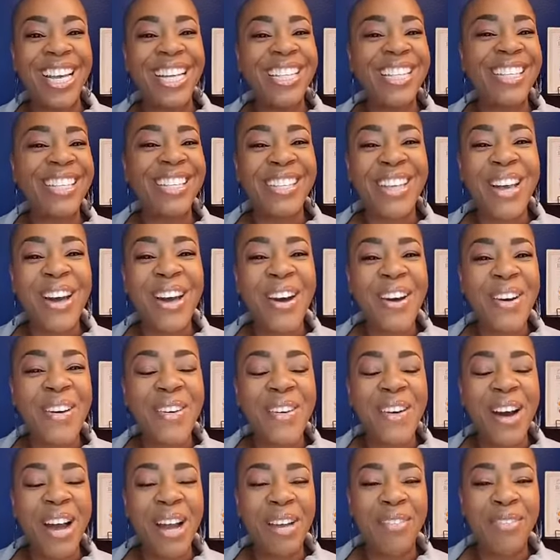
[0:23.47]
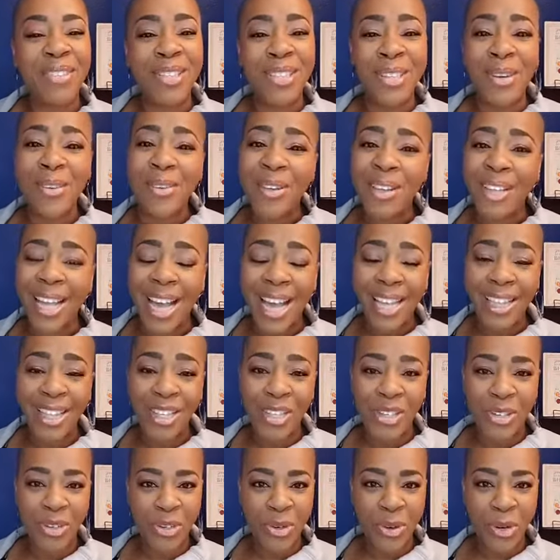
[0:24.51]
So I'm so glad
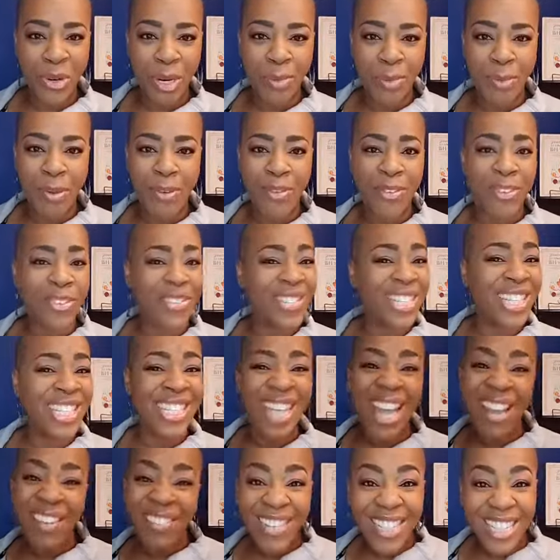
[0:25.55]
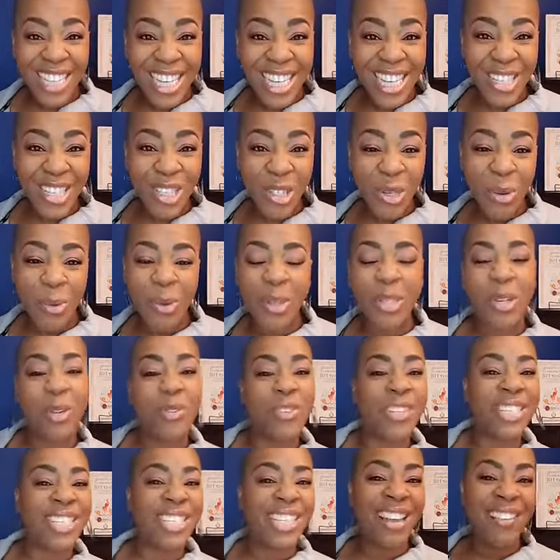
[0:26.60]
that you're joining me for 17 stories over
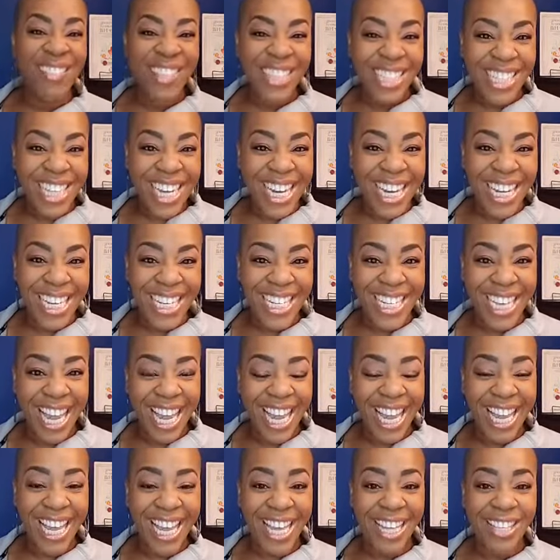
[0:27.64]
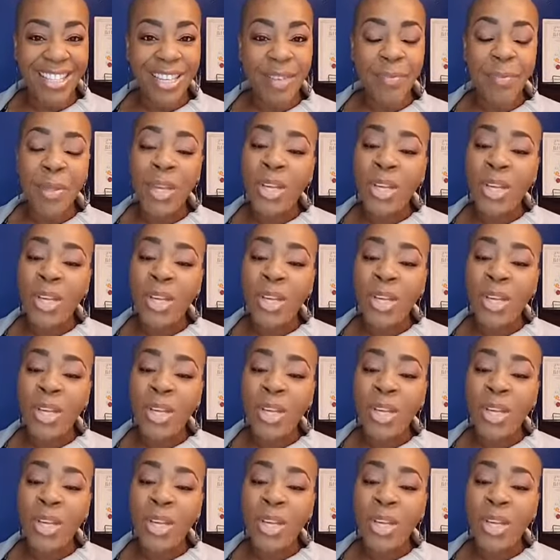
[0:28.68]
17 days